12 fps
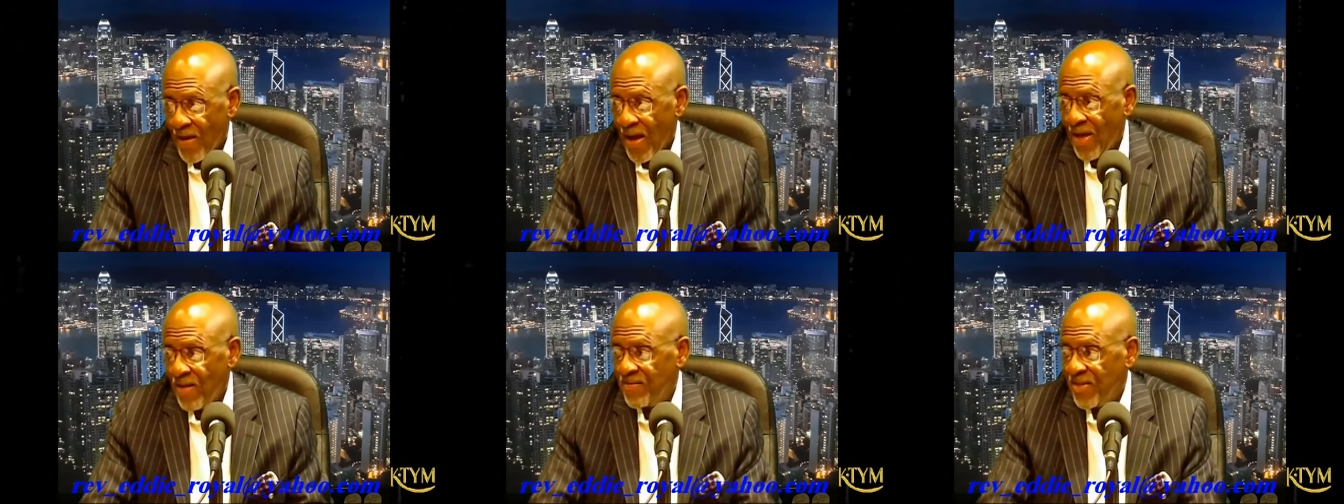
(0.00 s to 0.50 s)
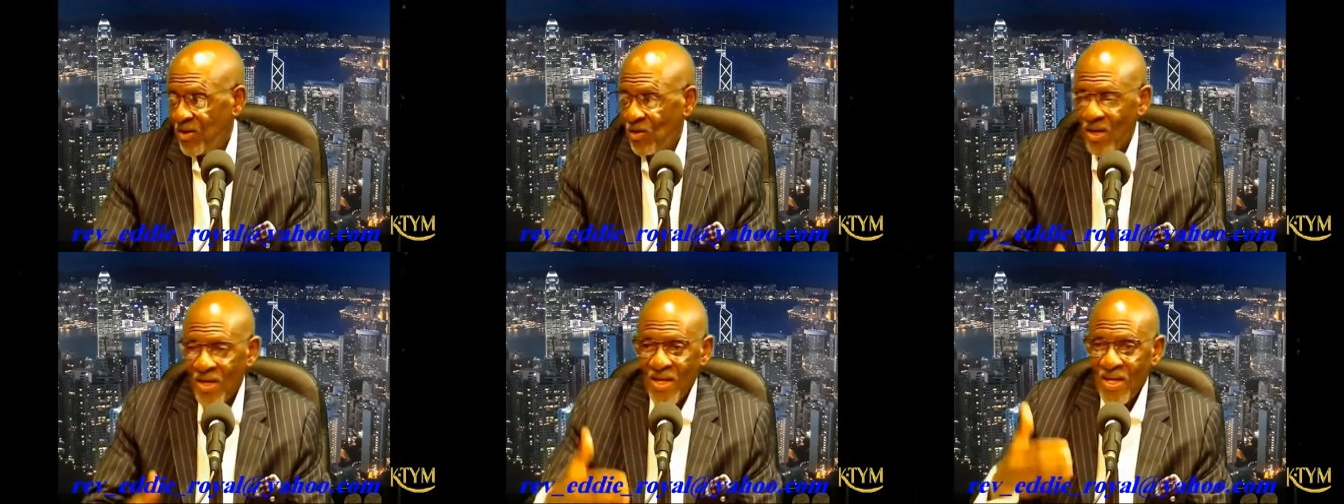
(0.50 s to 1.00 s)
and then
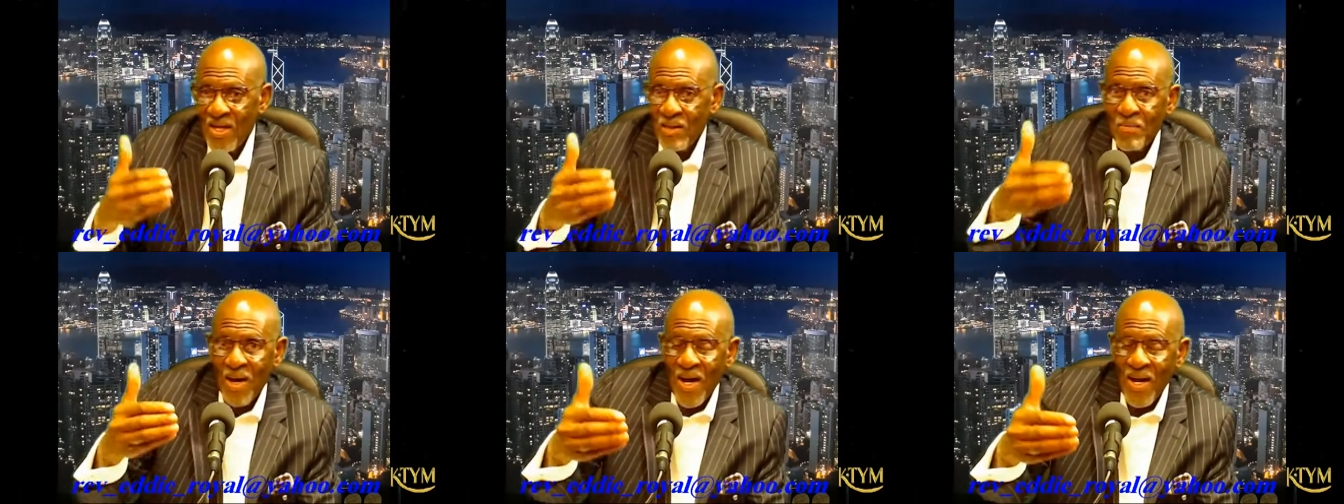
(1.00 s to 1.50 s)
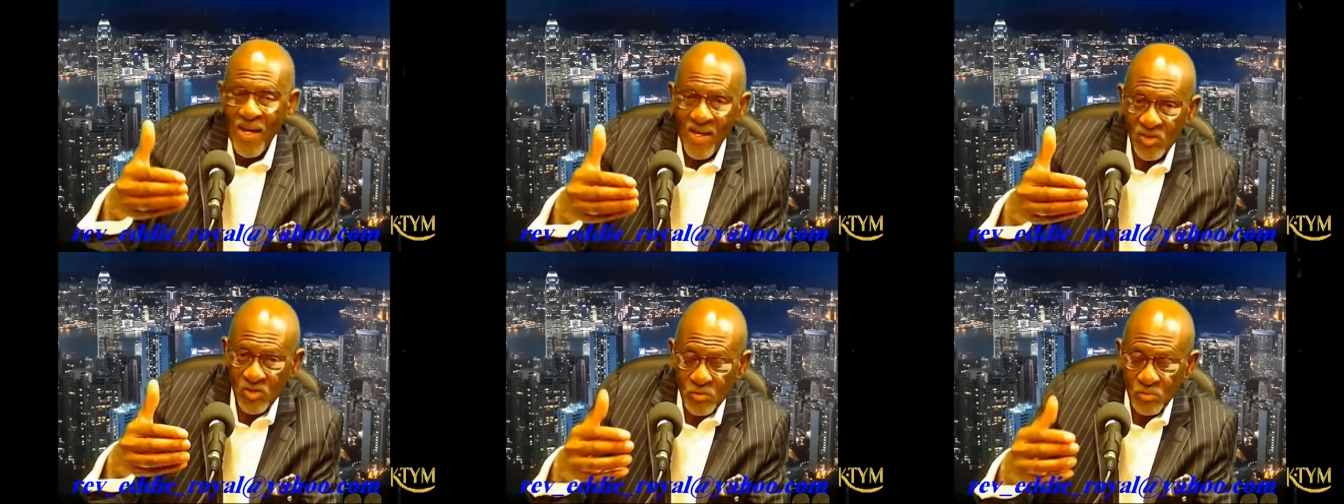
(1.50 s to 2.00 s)
in my
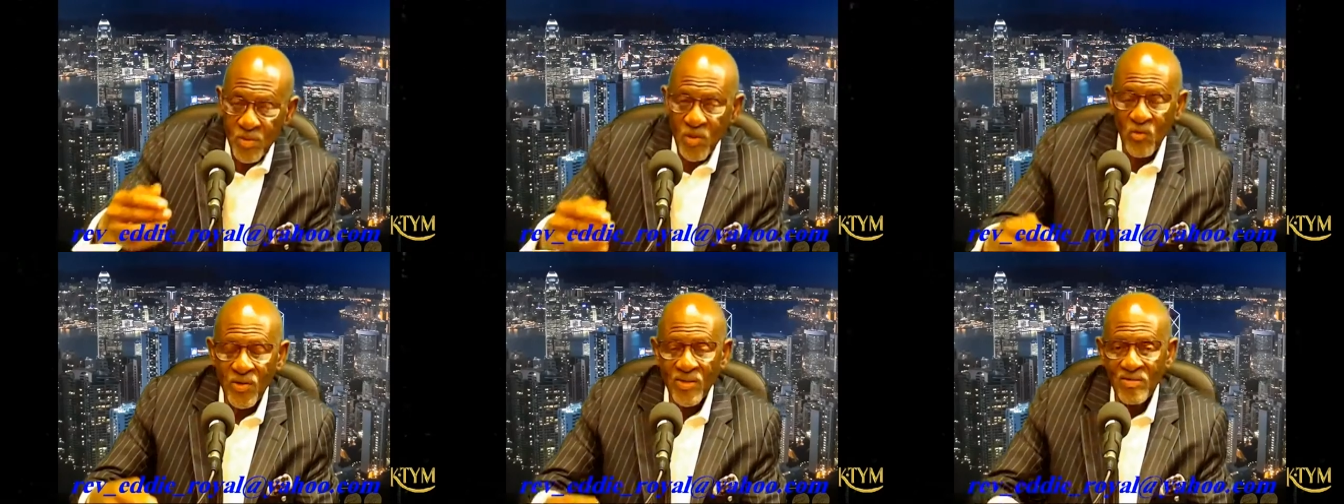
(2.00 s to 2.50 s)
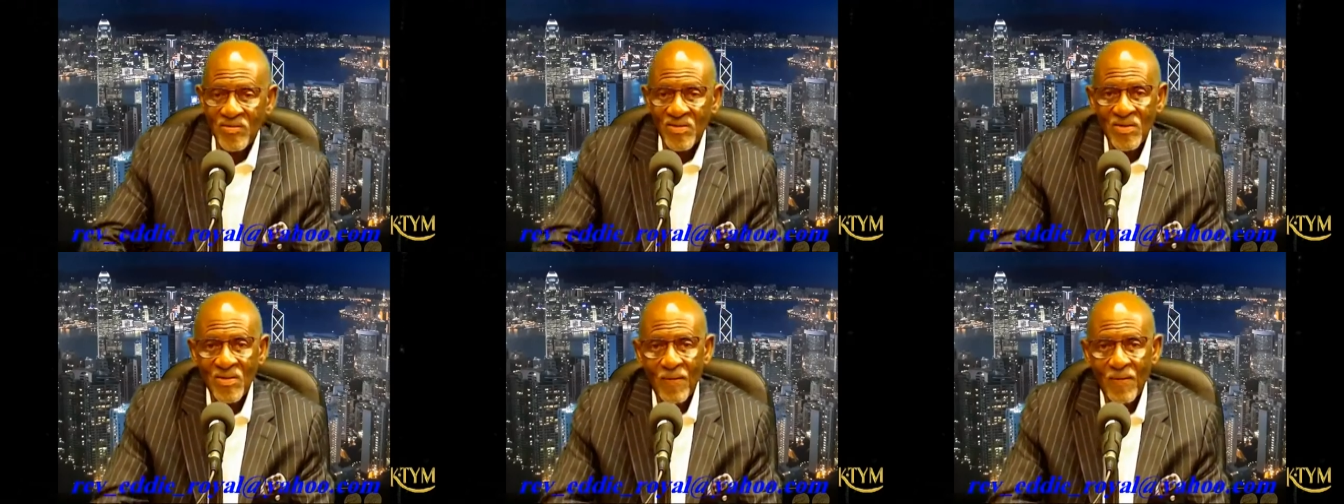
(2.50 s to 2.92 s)
experience,